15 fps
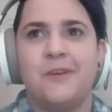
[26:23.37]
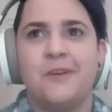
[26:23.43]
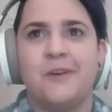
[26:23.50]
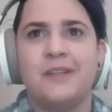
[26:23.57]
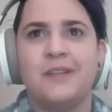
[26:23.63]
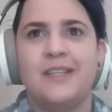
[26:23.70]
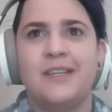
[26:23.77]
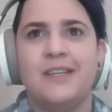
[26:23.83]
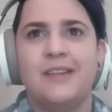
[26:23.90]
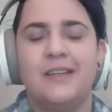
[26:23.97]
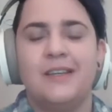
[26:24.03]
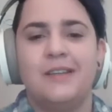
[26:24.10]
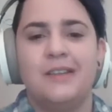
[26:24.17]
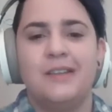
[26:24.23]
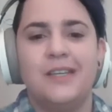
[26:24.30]
currently
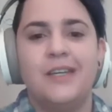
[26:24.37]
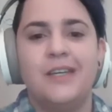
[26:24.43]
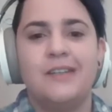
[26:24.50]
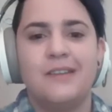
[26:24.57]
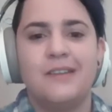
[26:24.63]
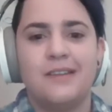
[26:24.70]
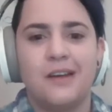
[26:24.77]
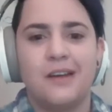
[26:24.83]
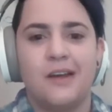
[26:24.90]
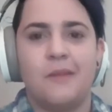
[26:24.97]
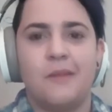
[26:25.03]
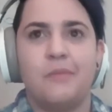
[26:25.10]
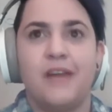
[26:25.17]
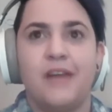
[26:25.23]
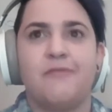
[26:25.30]
the lead
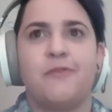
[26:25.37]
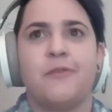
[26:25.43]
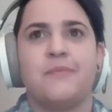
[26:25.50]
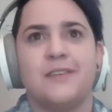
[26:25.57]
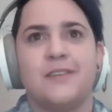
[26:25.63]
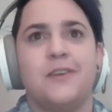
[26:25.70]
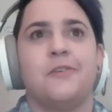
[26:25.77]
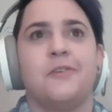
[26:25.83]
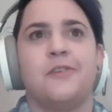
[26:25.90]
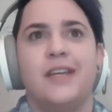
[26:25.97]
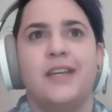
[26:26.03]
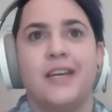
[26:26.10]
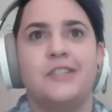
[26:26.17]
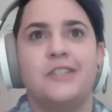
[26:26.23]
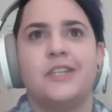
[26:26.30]
platform
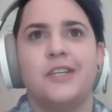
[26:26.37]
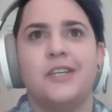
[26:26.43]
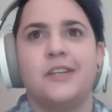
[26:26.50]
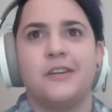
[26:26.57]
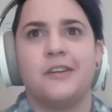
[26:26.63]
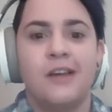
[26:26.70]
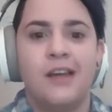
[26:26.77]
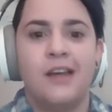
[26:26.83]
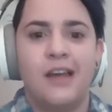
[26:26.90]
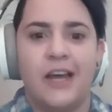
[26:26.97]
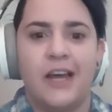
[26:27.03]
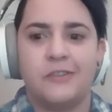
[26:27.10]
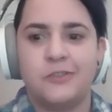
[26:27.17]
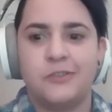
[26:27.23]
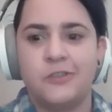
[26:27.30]
security engineer
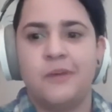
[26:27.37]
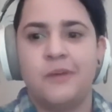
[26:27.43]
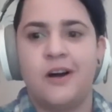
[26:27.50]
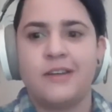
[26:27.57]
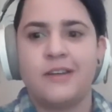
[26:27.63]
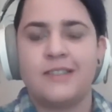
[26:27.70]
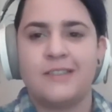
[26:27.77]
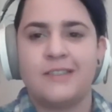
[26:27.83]
at Shoebox.